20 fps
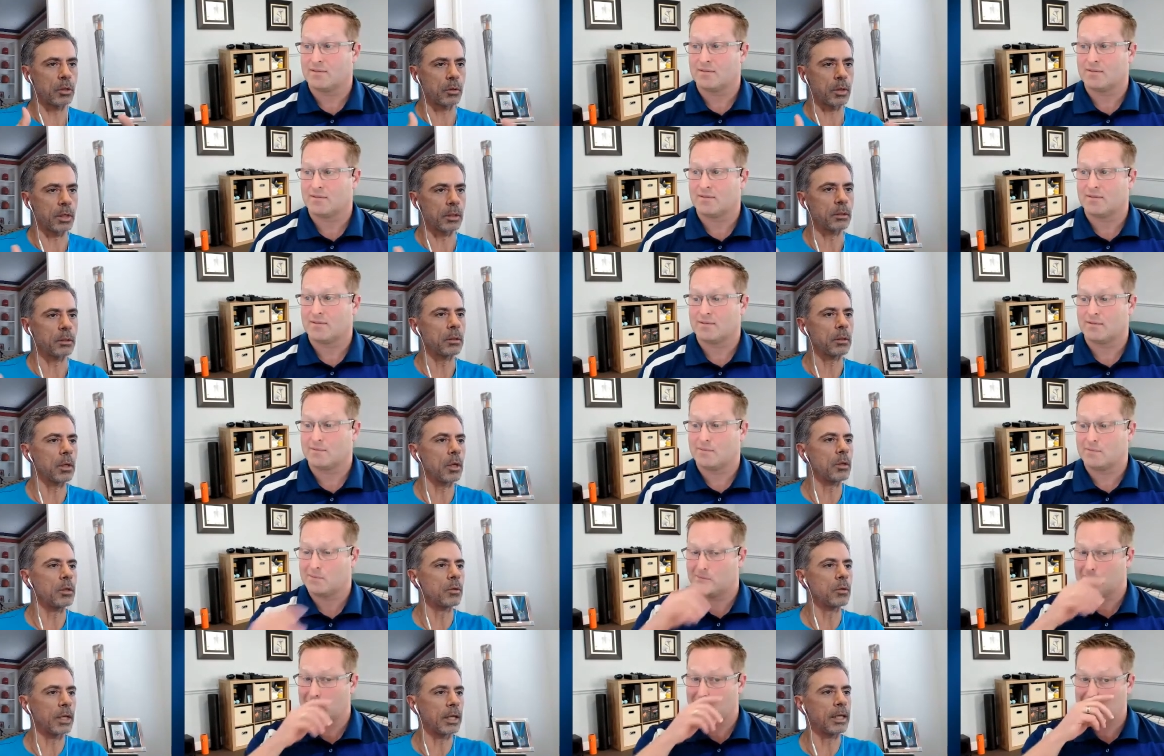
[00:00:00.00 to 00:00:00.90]
Speaker 1: you can you know
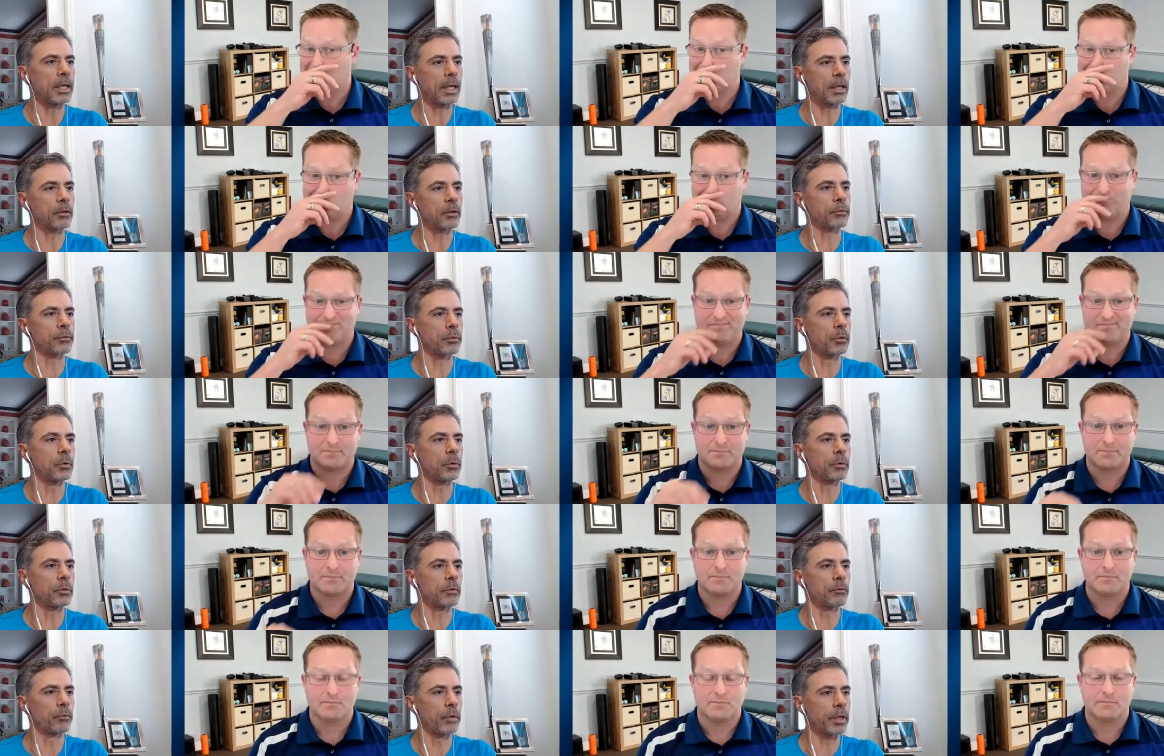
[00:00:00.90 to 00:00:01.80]
you can get through
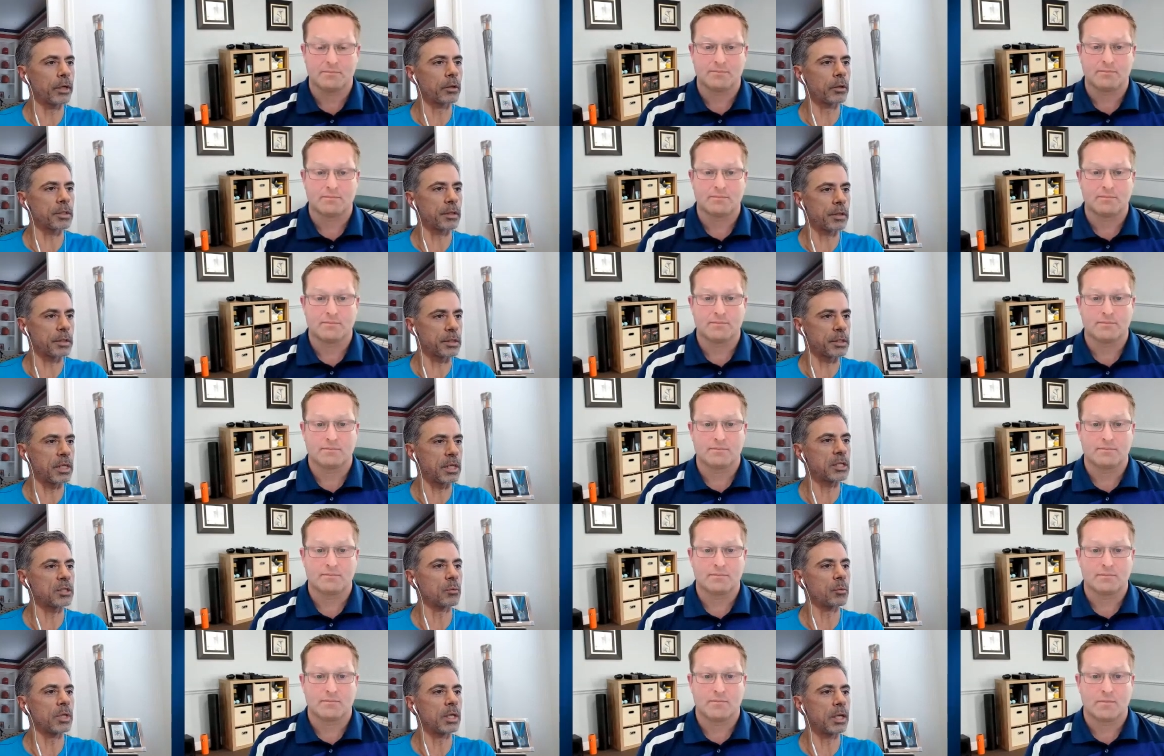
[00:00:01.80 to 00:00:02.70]
the rigors of the
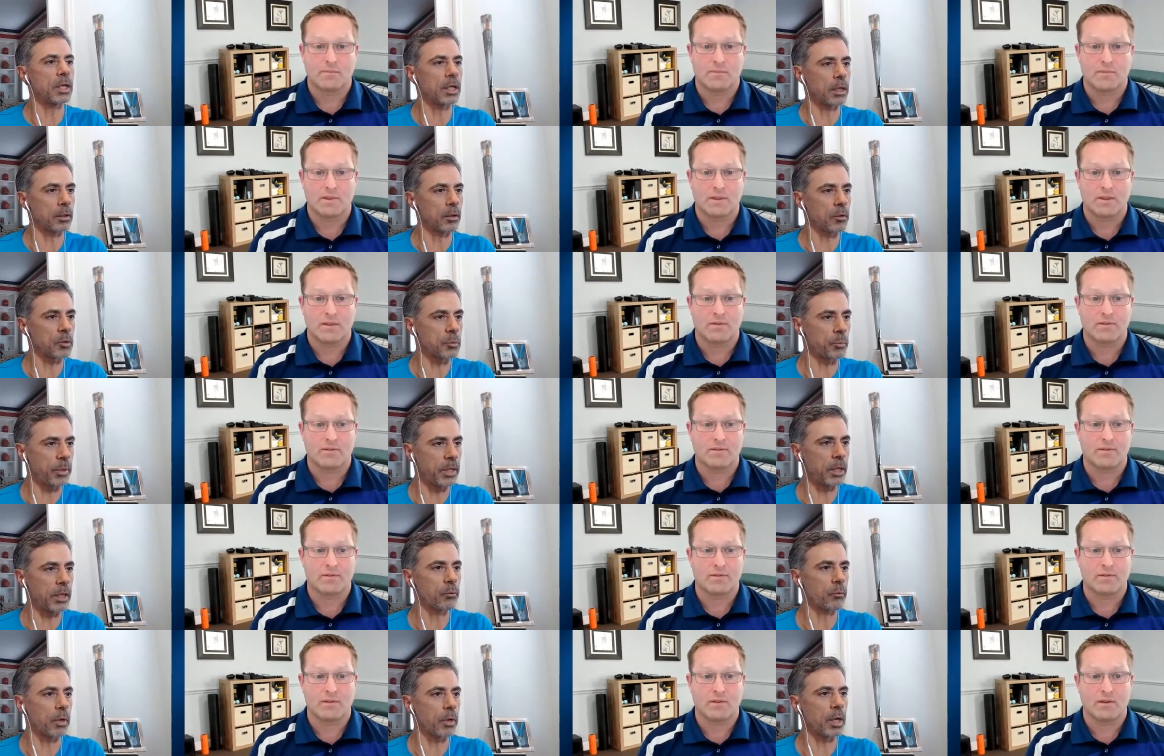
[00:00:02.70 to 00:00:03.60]
season and get in those
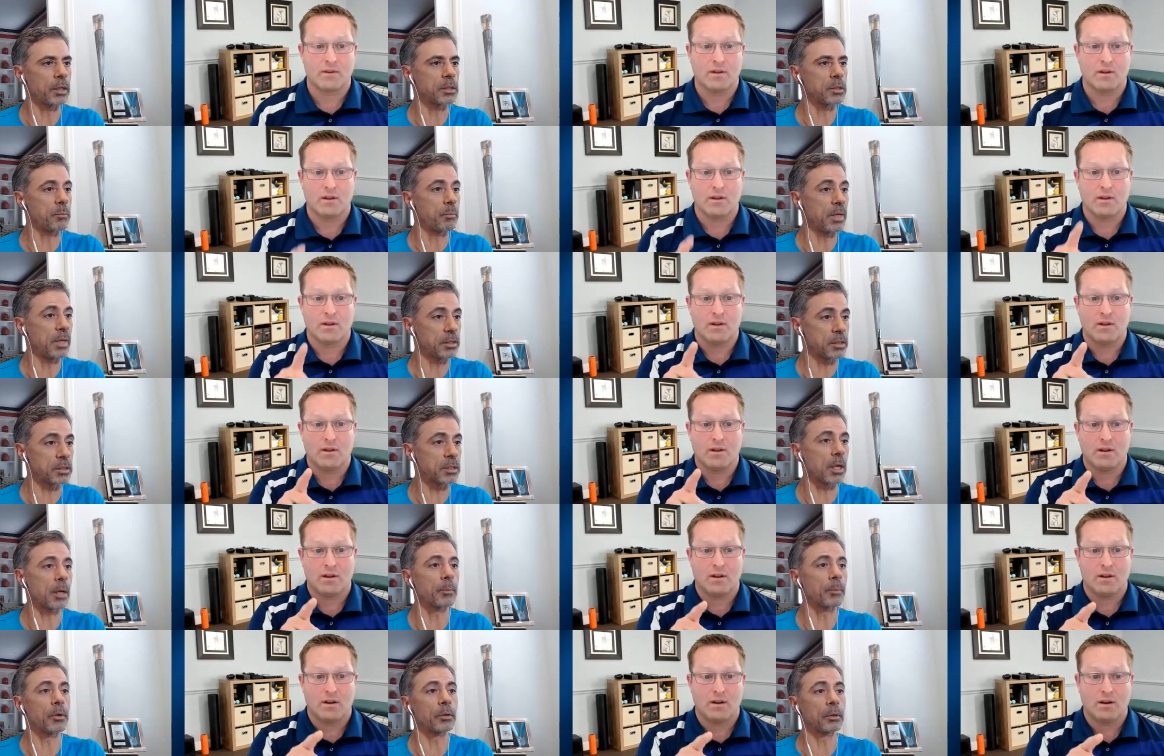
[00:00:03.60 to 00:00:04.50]
peak runs
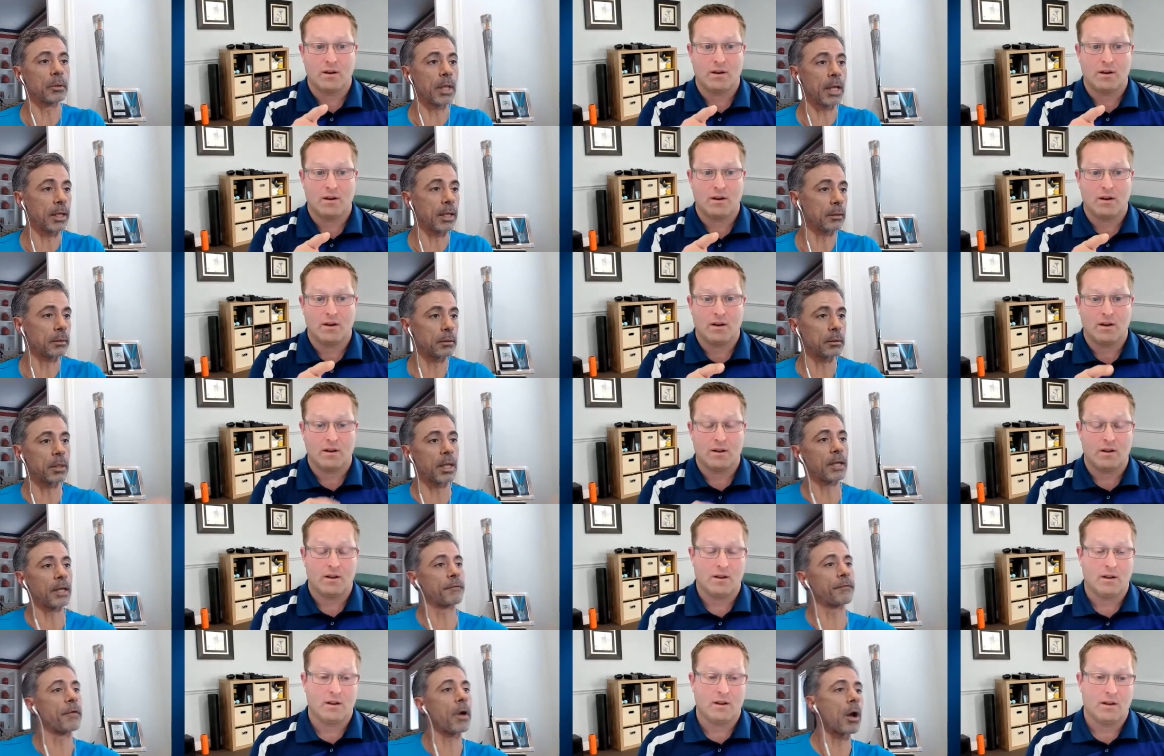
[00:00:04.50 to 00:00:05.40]
midsummer, late
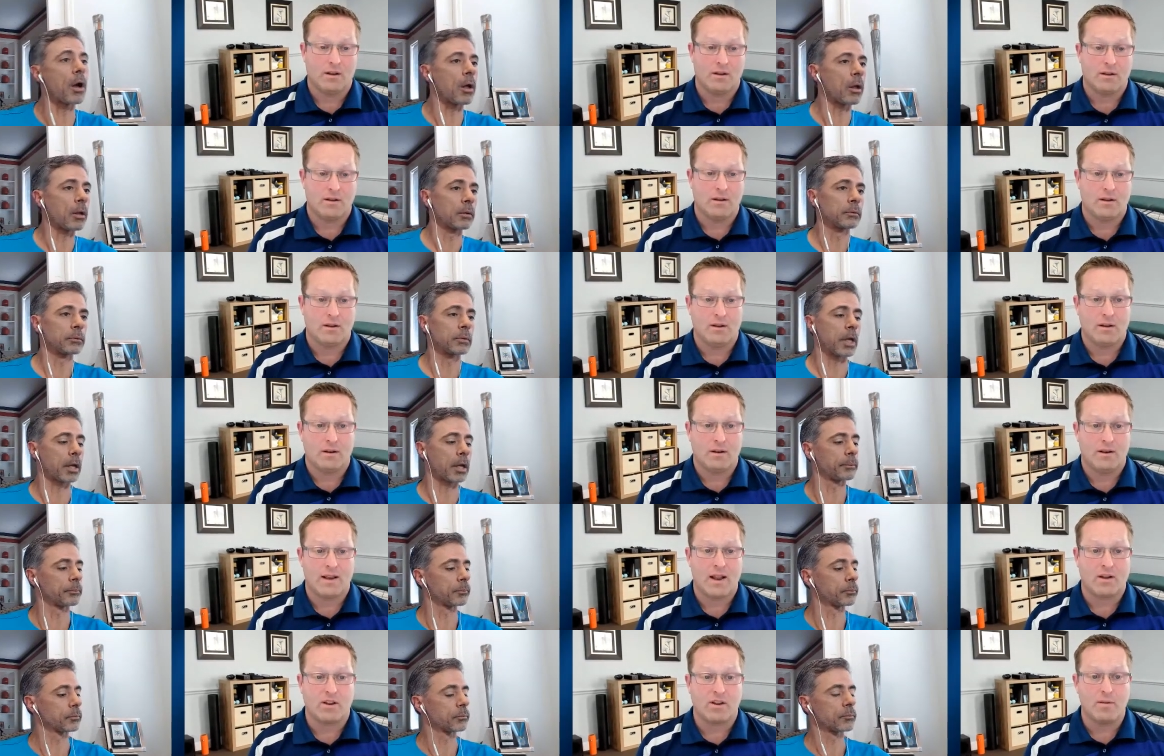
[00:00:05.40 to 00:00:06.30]
late fall. Okay.
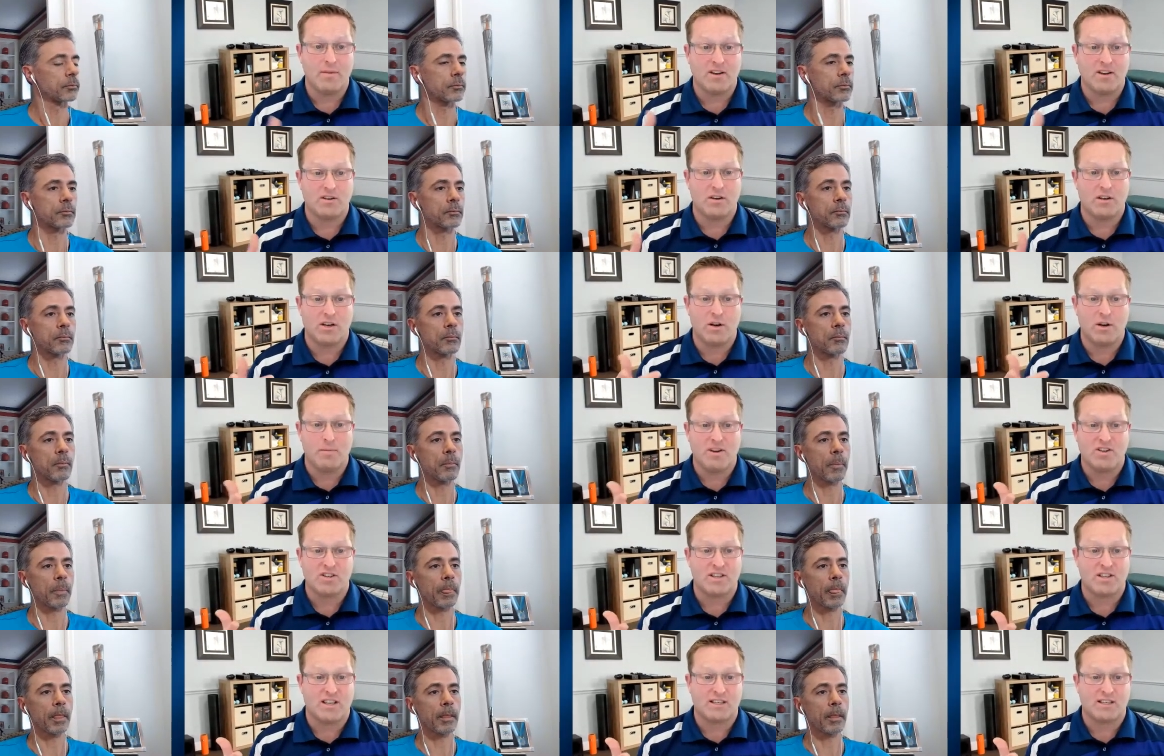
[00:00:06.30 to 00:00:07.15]
Speaker 2: Now you you mentioned the